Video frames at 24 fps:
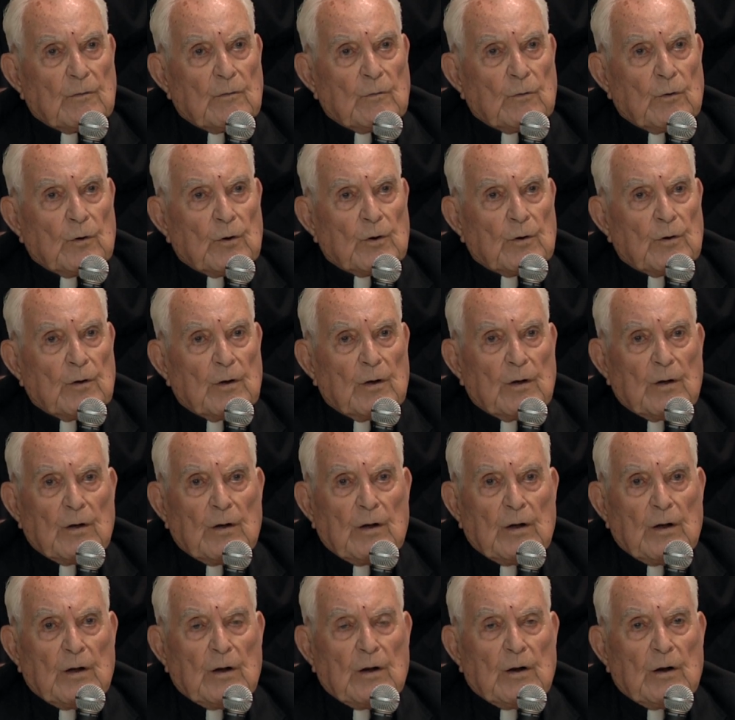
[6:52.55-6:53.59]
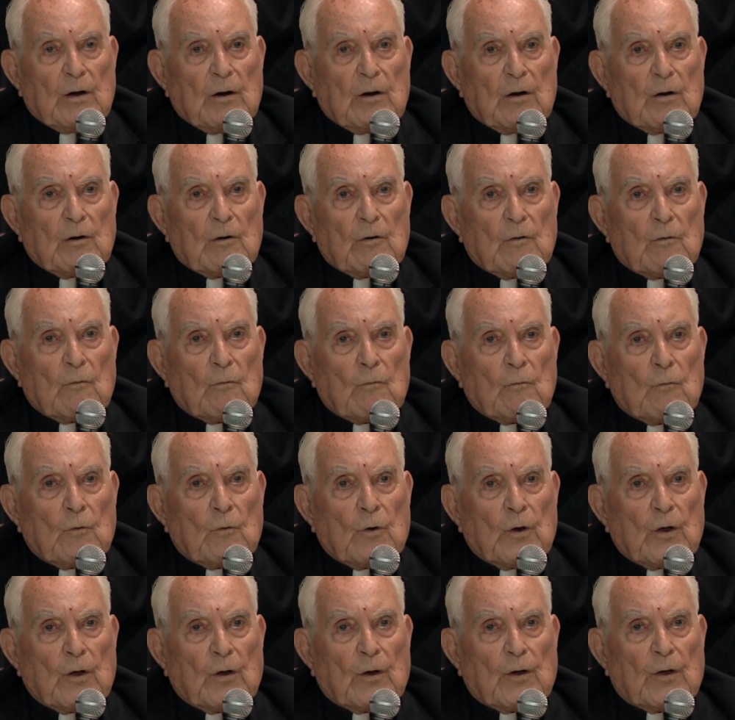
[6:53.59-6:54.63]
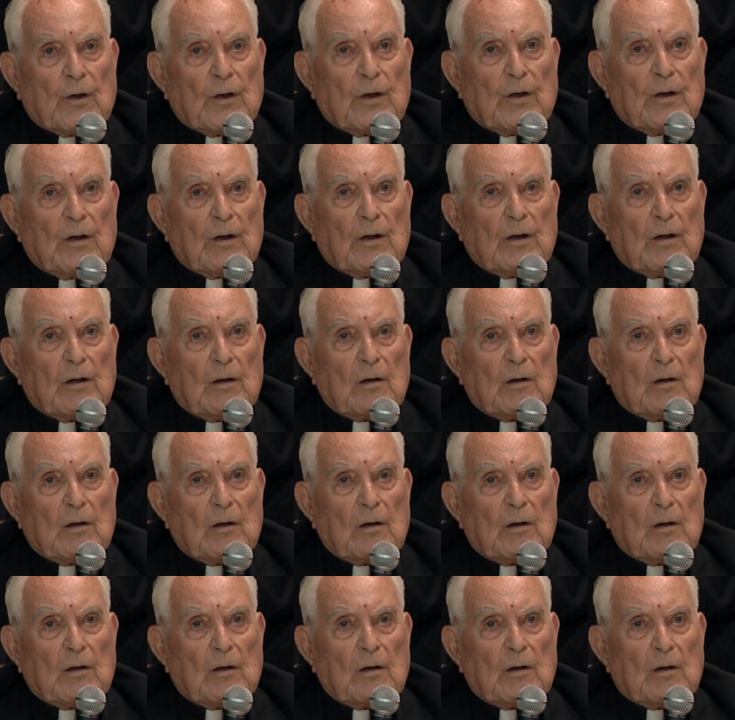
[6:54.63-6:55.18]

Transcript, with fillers: would really